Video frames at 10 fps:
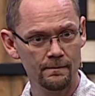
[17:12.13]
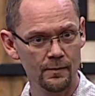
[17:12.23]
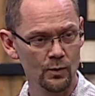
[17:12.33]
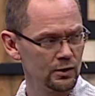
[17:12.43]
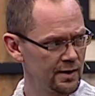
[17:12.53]

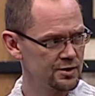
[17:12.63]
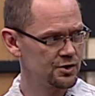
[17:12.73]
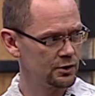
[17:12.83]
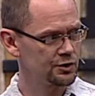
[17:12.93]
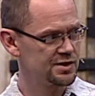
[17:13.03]
We look actually
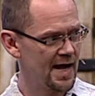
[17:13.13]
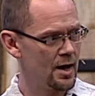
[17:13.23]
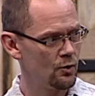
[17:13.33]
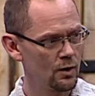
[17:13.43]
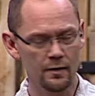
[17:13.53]
look
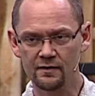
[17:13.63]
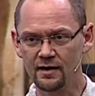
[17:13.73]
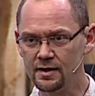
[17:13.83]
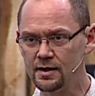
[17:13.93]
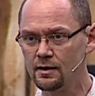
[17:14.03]
down on this
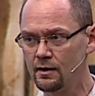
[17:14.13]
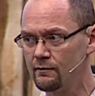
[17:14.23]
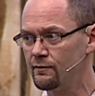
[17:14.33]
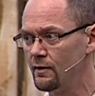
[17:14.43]
idea of,